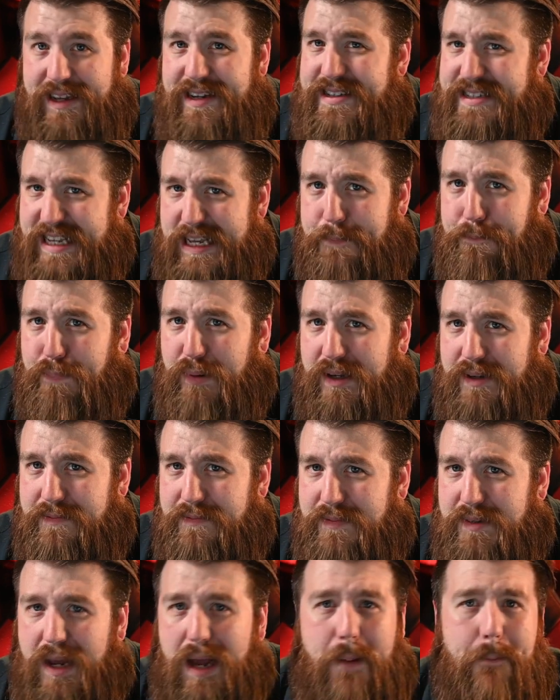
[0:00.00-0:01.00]
Deep,
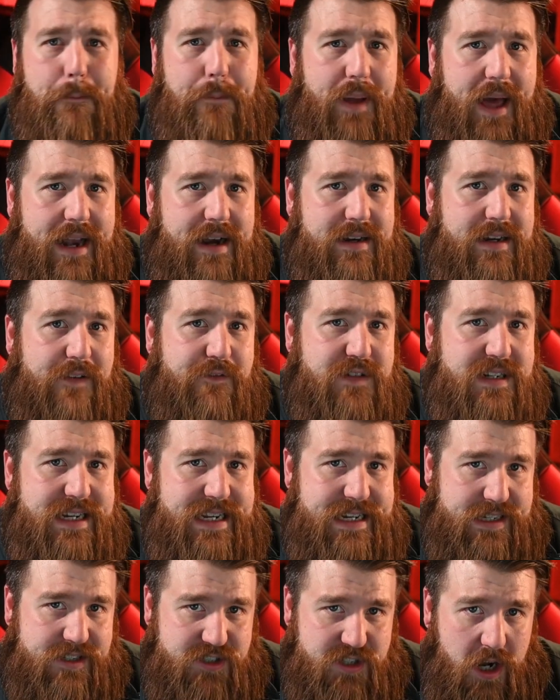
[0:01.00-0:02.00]
but not bad enough to
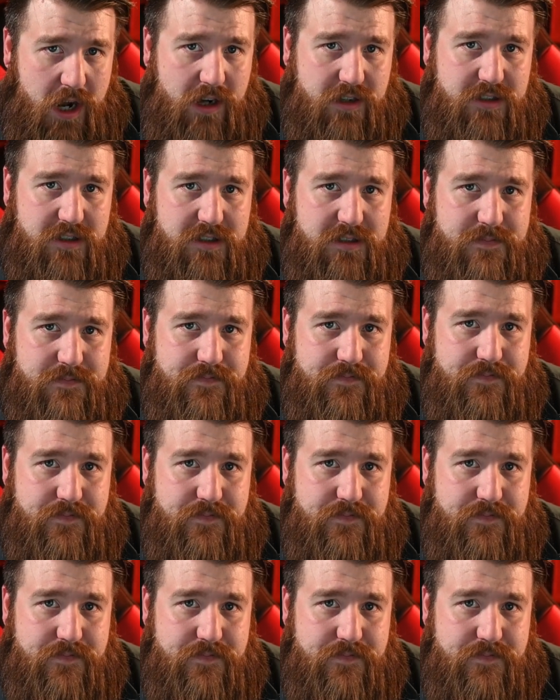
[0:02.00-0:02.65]
need a doctor.